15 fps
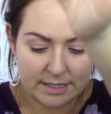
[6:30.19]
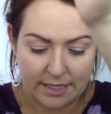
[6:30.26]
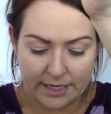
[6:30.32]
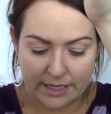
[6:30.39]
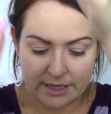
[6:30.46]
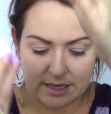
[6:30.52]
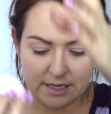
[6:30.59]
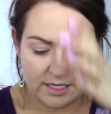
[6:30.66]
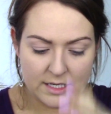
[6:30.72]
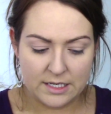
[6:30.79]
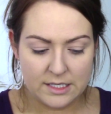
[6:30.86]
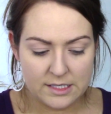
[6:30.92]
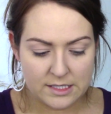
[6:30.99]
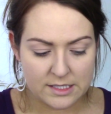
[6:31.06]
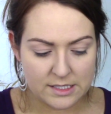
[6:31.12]
like
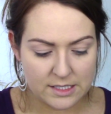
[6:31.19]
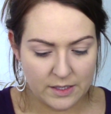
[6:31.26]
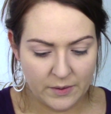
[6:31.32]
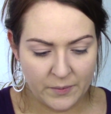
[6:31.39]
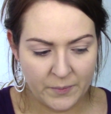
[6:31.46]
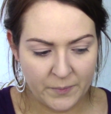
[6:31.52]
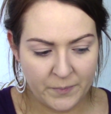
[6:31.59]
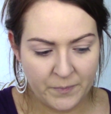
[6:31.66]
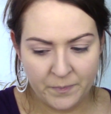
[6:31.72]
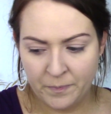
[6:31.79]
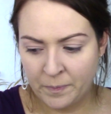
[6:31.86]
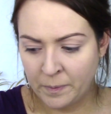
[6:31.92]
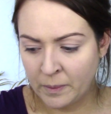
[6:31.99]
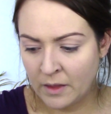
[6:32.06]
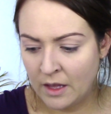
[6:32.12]
this.
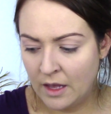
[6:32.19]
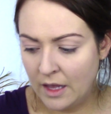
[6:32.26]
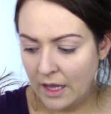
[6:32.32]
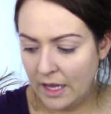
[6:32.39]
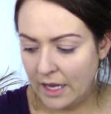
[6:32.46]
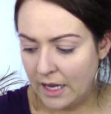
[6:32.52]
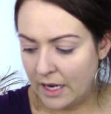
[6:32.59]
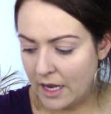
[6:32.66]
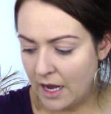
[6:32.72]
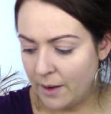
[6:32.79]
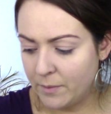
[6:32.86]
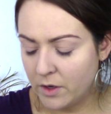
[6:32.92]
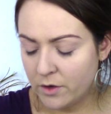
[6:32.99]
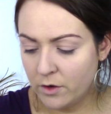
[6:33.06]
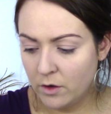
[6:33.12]
And
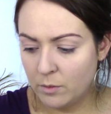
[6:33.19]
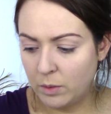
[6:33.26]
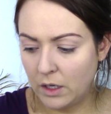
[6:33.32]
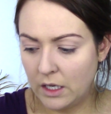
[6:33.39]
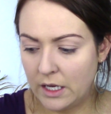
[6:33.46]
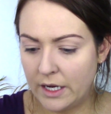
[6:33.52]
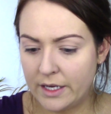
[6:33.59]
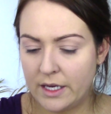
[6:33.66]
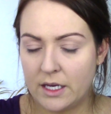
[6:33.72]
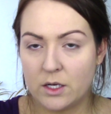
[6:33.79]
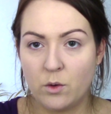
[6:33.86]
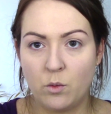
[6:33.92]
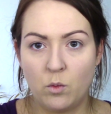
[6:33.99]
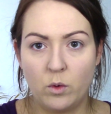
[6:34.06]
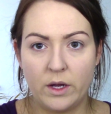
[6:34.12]
I'm going to apply
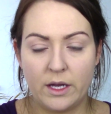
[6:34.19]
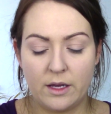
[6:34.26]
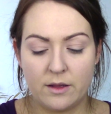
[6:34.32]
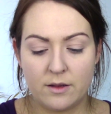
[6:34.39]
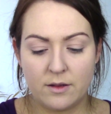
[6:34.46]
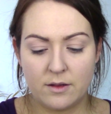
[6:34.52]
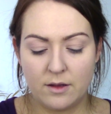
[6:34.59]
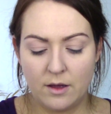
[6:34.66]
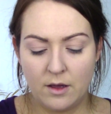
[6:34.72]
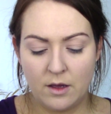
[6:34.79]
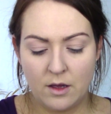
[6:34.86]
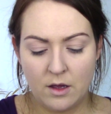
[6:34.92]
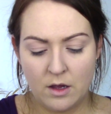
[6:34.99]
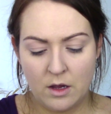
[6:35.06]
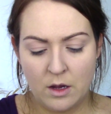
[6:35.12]
it with
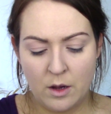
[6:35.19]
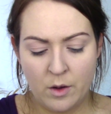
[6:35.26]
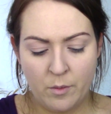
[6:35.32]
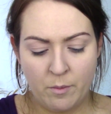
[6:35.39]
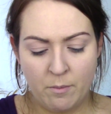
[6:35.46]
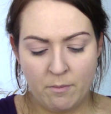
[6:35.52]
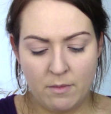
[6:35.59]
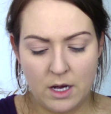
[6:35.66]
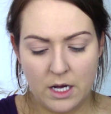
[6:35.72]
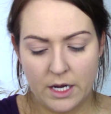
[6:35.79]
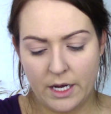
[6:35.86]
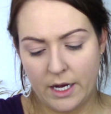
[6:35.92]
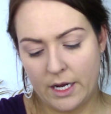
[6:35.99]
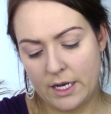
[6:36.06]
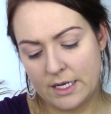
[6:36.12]

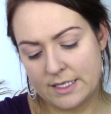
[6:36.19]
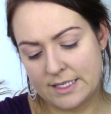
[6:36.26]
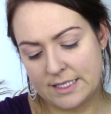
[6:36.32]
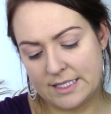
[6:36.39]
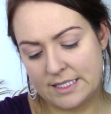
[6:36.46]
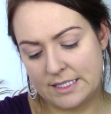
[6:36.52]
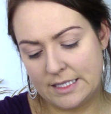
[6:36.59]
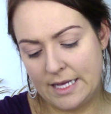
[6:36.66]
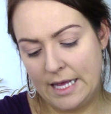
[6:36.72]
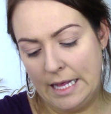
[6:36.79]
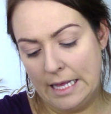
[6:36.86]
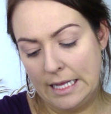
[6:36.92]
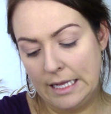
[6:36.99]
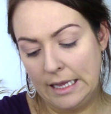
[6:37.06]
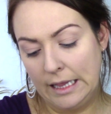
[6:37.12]
my
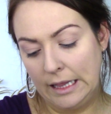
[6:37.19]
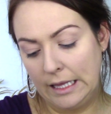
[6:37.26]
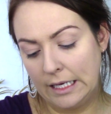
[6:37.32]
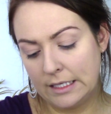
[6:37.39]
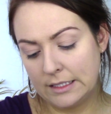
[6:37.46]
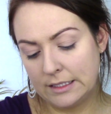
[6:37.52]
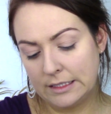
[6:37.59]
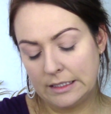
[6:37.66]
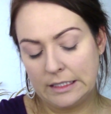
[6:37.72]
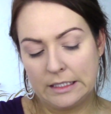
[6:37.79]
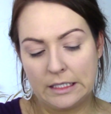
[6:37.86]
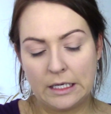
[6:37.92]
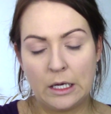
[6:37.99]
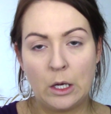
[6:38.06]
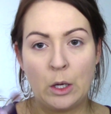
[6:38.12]
still
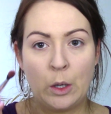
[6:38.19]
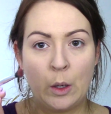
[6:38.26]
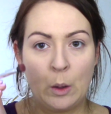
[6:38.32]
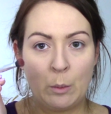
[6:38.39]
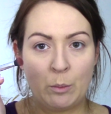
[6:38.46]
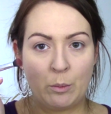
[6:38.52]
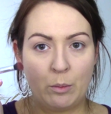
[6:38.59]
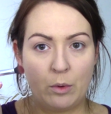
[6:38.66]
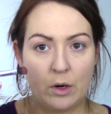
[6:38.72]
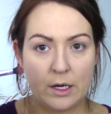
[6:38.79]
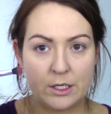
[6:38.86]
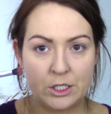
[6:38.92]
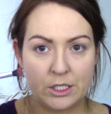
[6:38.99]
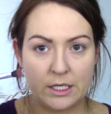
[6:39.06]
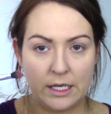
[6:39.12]

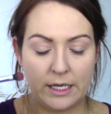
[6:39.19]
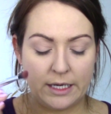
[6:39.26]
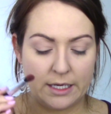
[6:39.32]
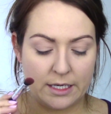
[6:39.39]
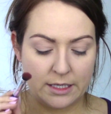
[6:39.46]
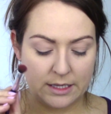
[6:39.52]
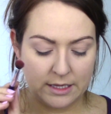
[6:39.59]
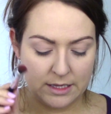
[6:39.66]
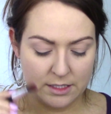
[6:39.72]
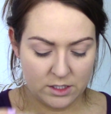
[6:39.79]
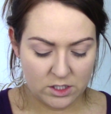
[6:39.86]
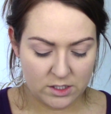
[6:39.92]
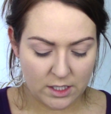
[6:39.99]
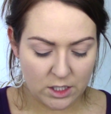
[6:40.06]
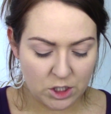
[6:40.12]
brush like
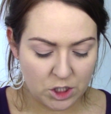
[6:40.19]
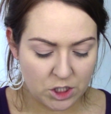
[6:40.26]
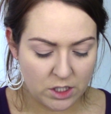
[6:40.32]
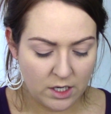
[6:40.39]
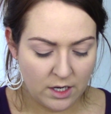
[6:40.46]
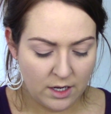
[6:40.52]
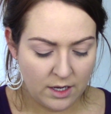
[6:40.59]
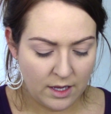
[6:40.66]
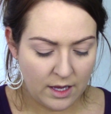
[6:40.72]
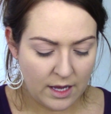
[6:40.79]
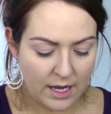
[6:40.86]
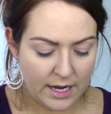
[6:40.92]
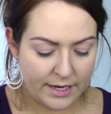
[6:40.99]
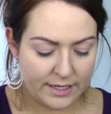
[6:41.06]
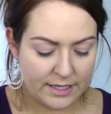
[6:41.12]
such.
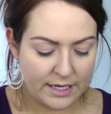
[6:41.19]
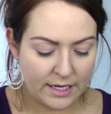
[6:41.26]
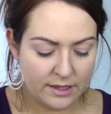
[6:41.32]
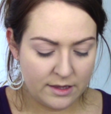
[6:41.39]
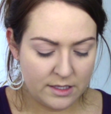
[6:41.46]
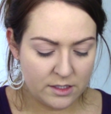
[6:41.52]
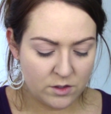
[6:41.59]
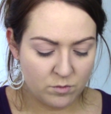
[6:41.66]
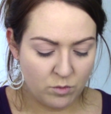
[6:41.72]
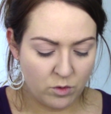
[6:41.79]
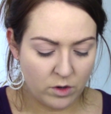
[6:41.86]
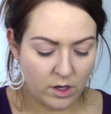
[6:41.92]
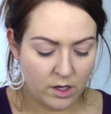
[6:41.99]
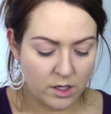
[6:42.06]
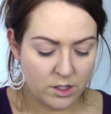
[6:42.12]
I get this
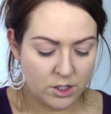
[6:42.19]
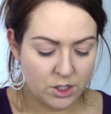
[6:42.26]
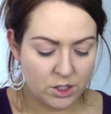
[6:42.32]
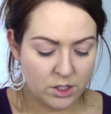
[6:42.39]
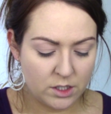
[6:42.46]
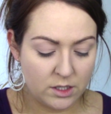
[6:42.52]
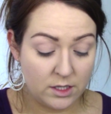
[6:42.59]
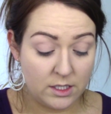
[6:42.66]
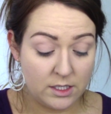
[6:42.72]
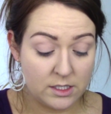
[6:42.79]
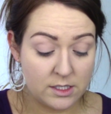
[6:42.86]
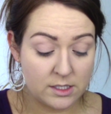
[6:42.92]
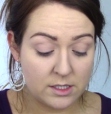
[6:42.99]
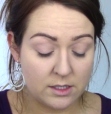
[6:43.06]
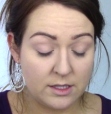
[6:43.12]
brush,
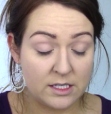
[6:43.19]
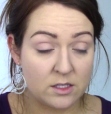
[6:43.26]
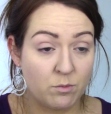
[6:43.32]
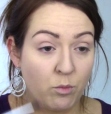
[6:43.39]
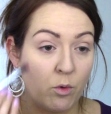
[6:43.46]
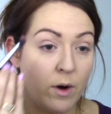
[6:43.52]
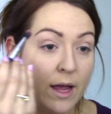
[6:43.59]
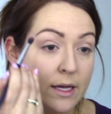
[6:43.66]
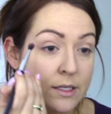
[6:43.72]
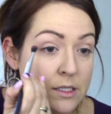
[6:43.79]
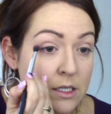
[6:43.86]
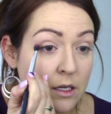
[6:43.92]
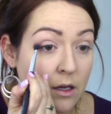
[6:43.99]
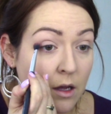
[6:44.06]
this brand